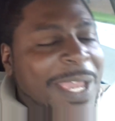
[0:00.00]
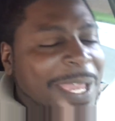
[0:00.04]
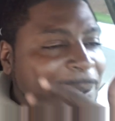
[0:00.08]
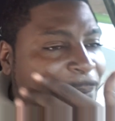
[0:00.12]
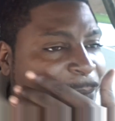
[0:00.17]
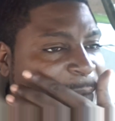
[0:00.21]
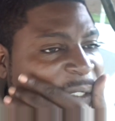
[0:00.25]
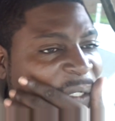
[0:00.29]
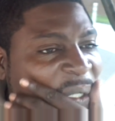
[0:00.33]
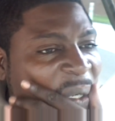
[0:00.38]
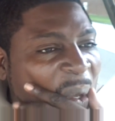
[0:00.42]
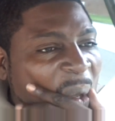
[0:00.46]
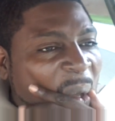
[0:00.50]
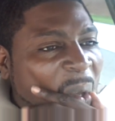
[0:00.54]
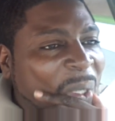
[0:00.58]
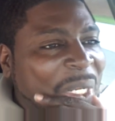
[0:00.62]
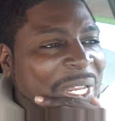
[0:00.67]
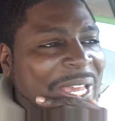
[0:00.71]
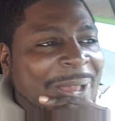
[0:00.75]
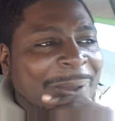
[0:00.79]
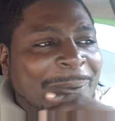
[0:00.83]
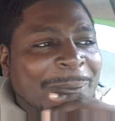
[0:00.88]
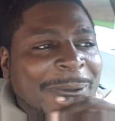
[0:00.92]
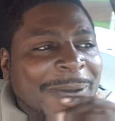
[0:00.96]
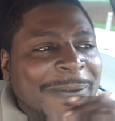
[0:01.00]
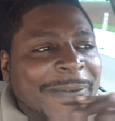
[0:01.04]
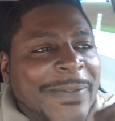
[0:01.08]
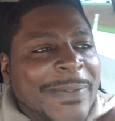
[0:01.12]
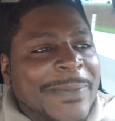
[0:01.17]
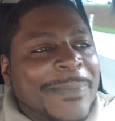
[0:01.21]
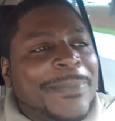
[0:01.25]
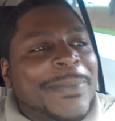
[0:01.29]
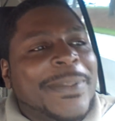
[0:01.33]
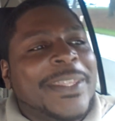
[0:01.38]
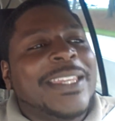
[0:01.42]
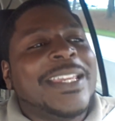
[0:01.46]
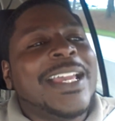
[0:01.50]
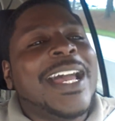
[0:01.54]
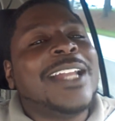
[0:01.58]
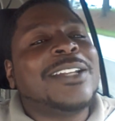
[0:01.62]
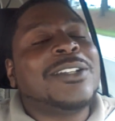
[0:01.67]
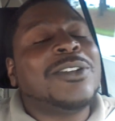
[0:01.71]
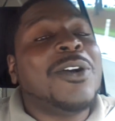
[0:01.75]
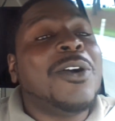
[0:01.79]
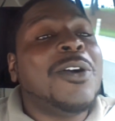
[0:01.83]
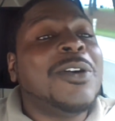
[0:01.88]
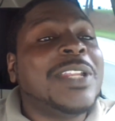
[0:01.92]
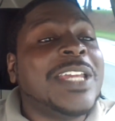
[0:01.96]
was called out. God
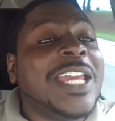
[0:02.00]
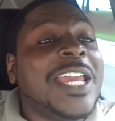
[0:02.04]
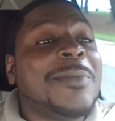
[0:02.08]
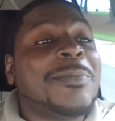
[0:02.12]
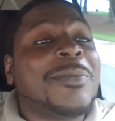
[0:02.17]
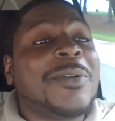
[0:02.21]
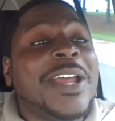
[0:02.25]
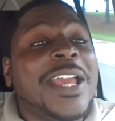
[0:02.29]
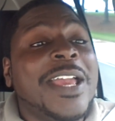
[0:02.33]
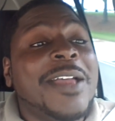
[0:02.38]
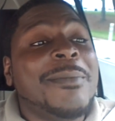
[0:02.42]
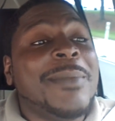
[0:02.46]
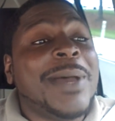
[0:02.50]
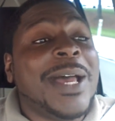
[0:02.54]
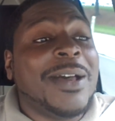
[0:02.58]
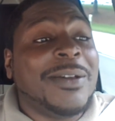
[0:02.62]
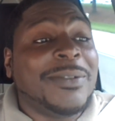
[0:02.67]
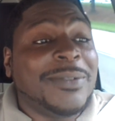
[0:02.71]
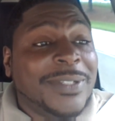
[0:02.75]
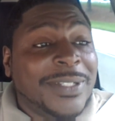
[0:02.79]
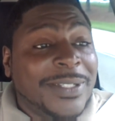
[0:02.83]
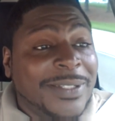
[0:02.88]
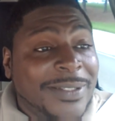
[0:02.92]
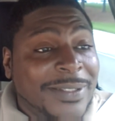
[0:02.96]
called Abraham out.